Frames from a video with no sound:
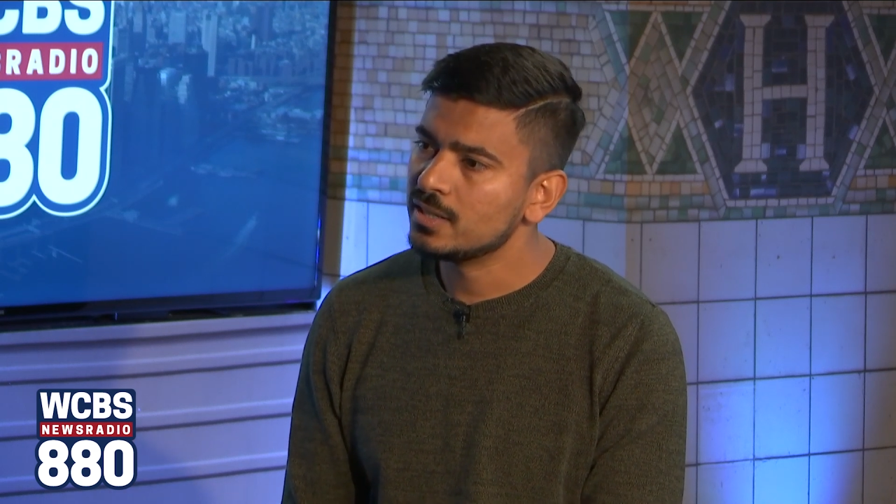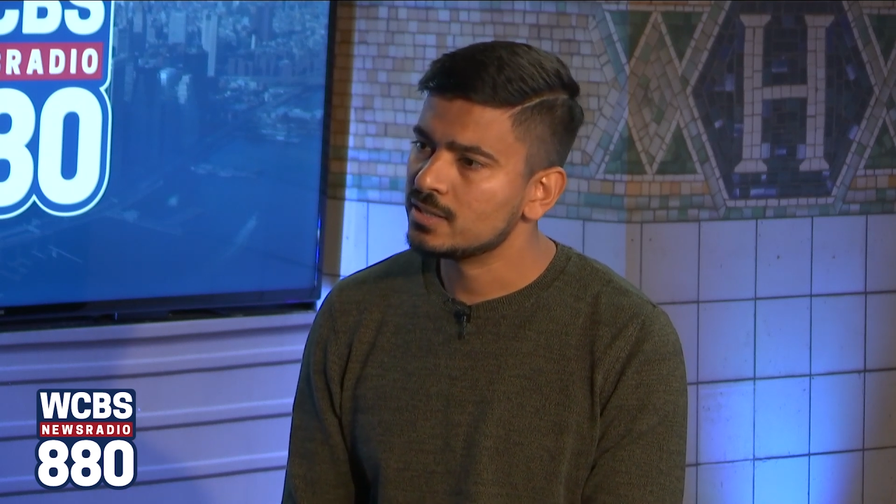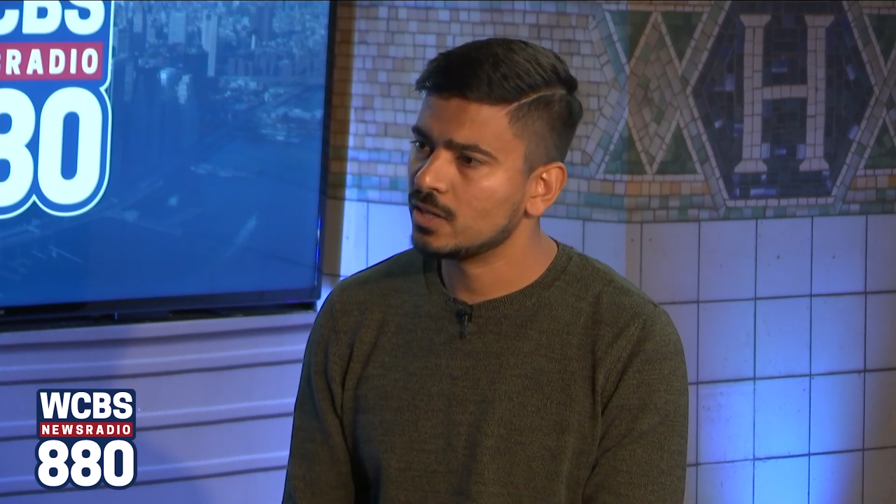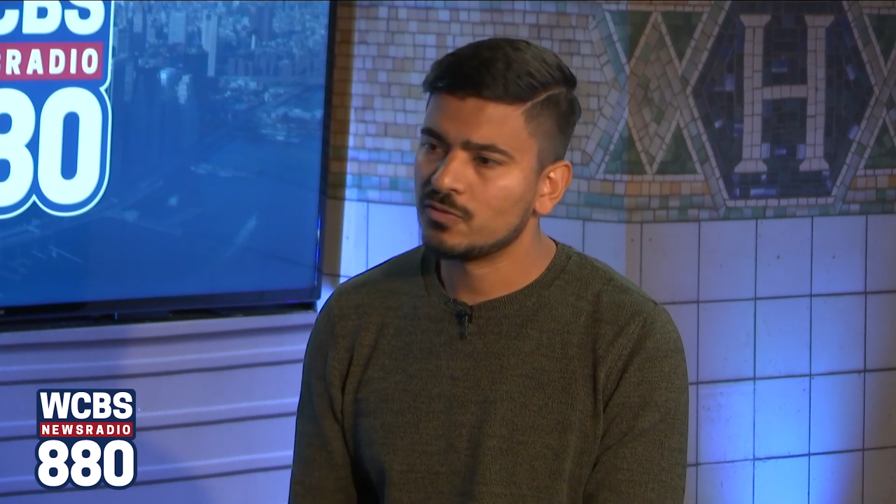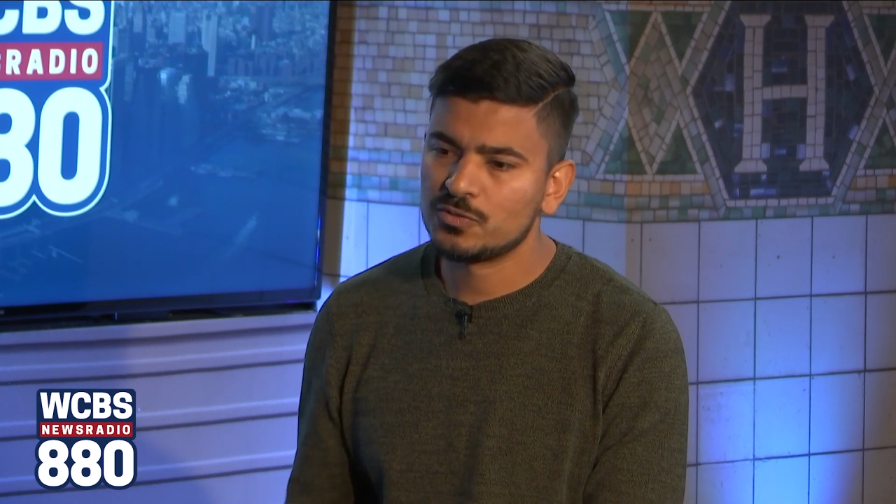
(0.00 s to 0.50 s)

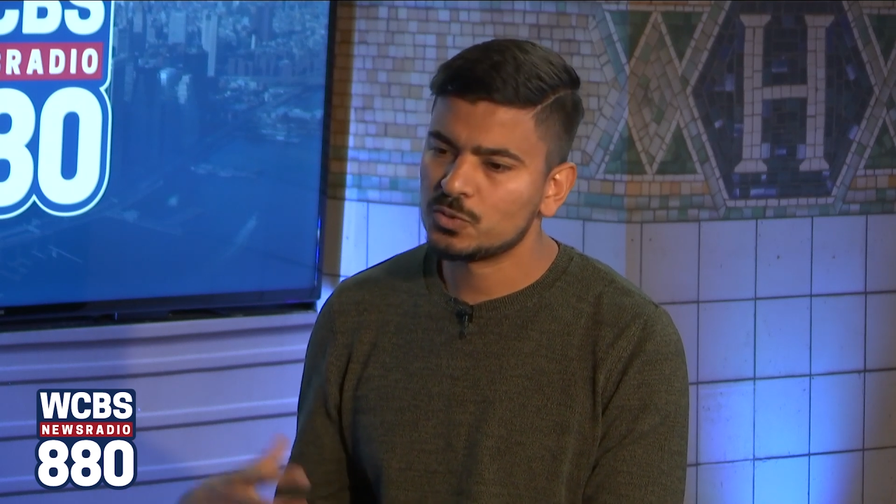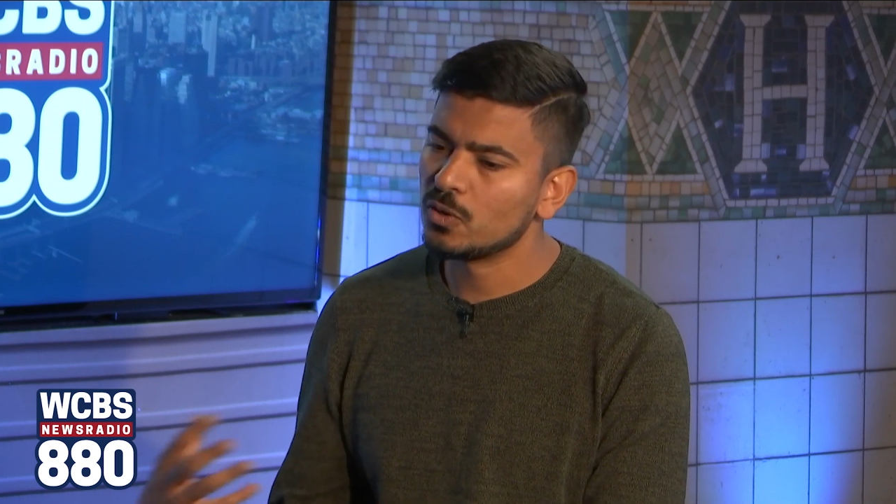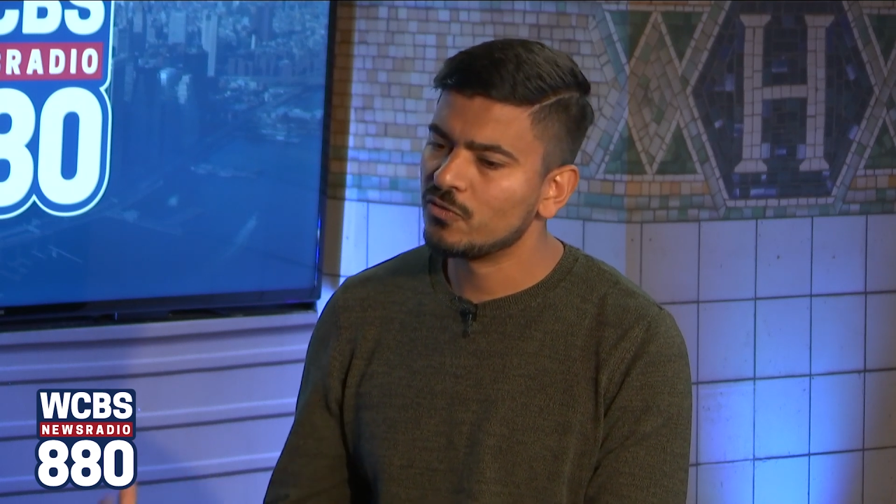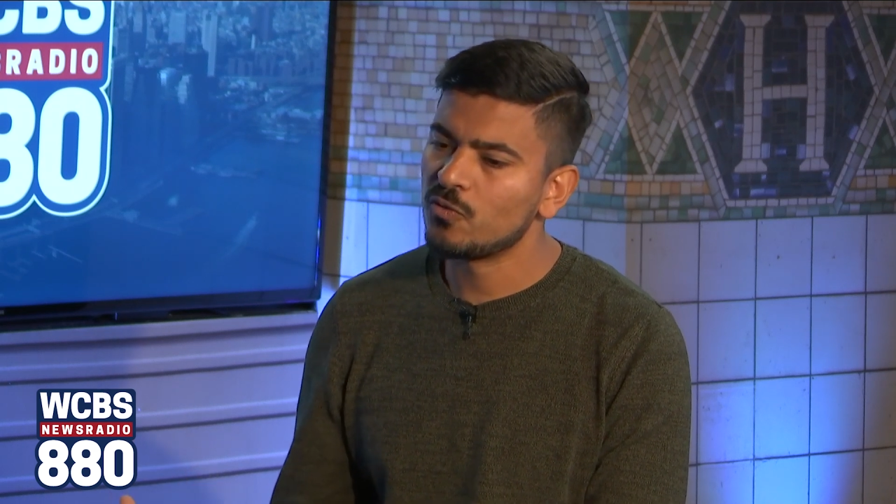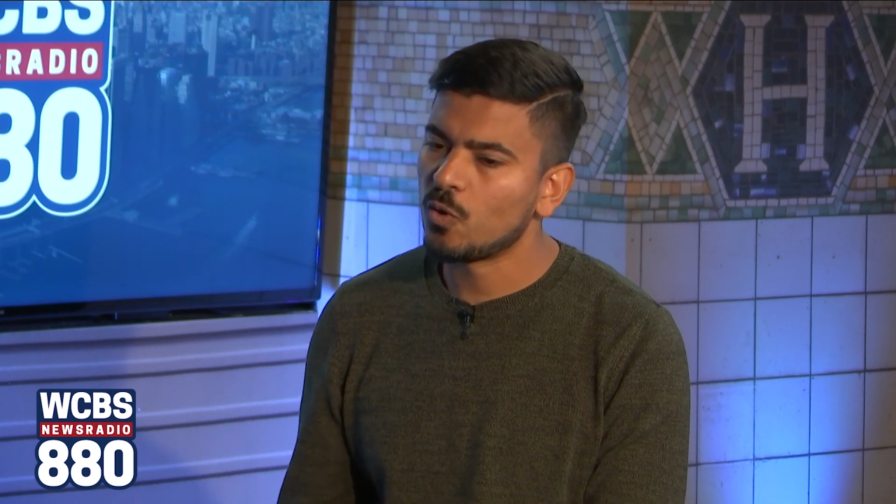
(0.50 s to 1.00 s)
is going to
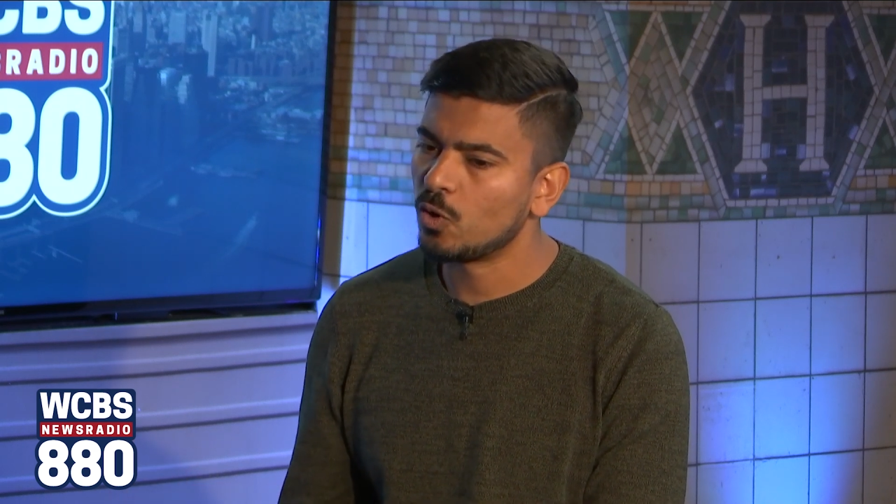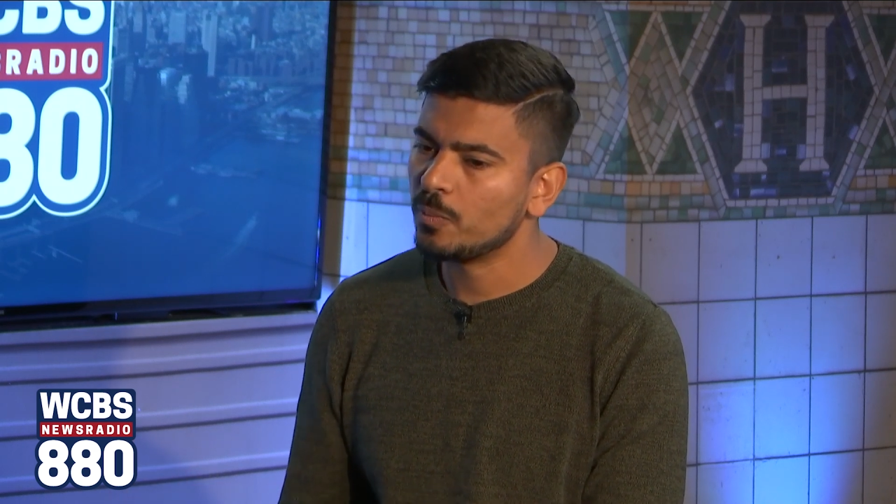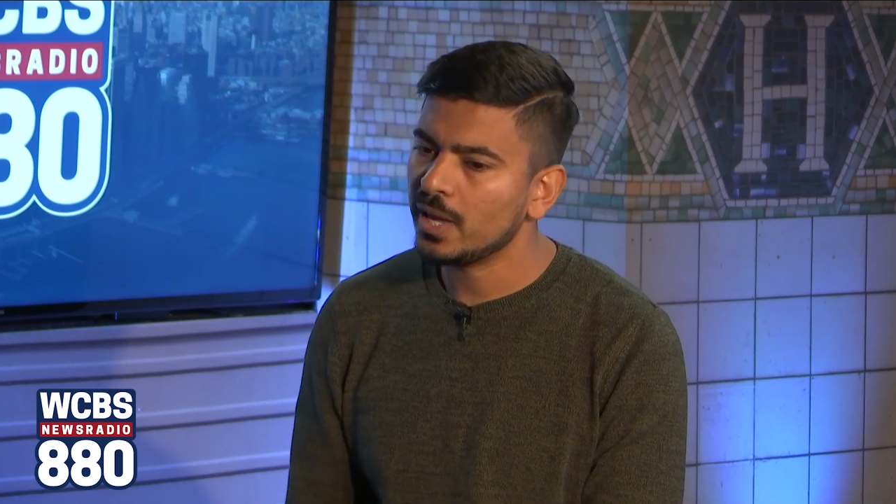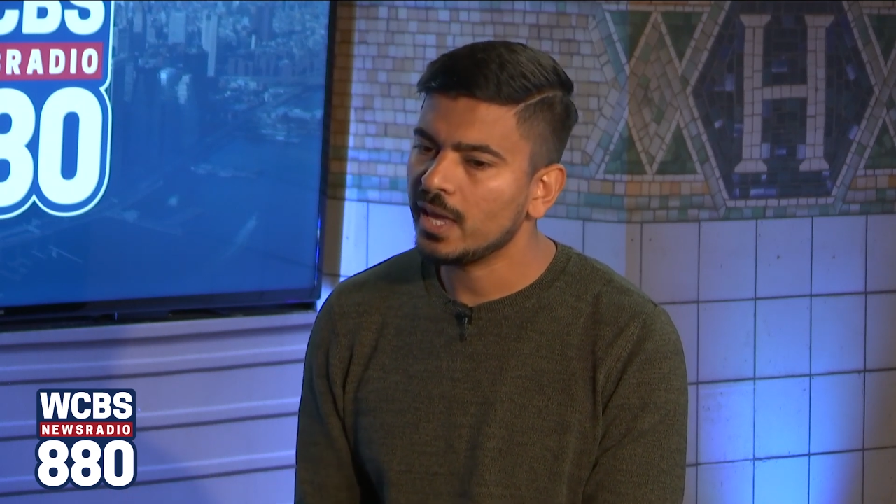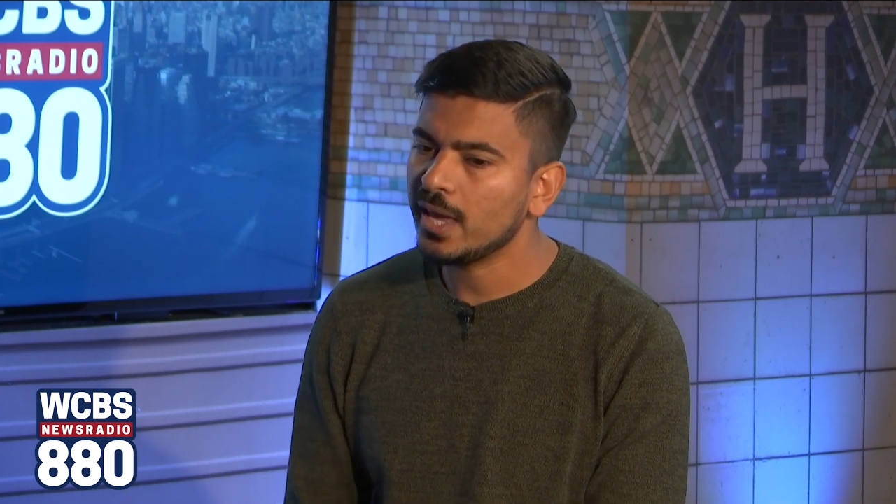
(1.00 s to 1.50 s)
sort of form